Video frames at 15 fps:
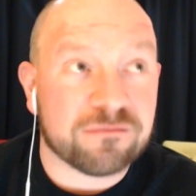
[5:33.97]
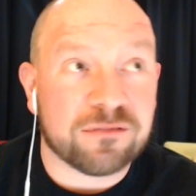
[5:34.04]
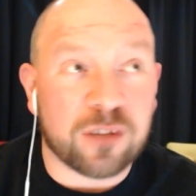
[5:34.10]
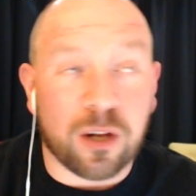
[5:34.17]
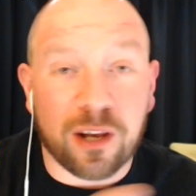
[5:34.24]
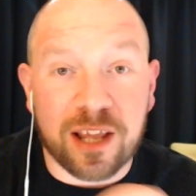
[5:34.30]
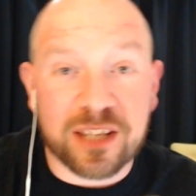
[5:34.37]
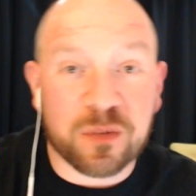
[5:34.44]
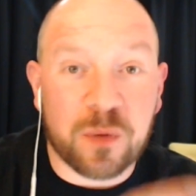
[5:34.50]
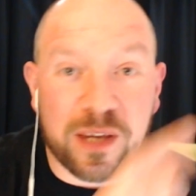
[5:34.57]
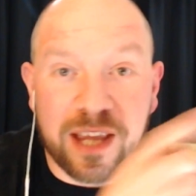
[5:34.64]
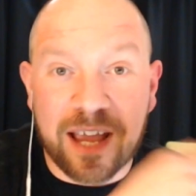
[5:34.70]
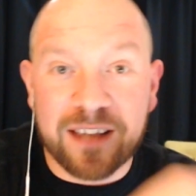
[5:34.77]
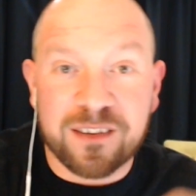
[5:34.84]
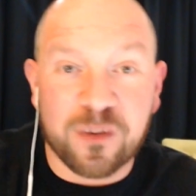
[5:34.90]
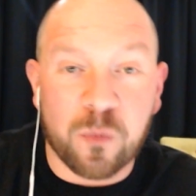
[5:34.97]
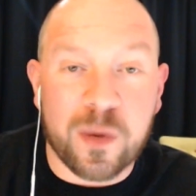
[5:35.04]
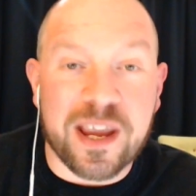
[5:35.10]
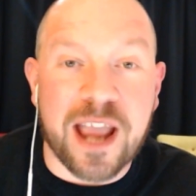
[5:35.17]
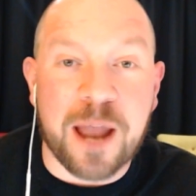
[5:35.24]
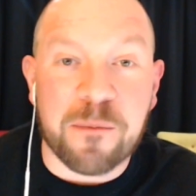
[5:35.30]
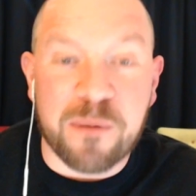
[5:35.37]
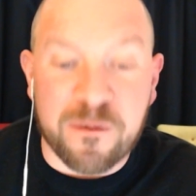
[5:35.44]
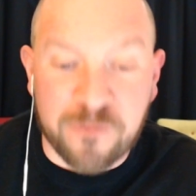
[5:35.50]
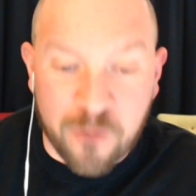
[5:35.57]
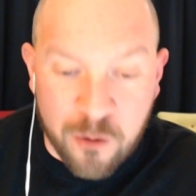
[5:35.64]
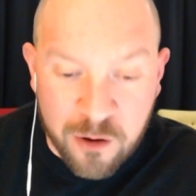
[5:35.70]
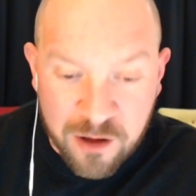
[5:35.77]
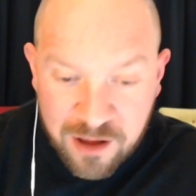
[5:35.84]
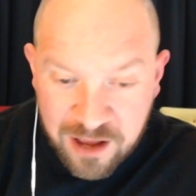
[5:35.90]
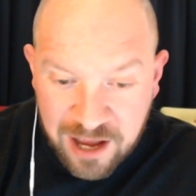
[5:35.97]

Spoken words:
Not last weekend, the weekend before.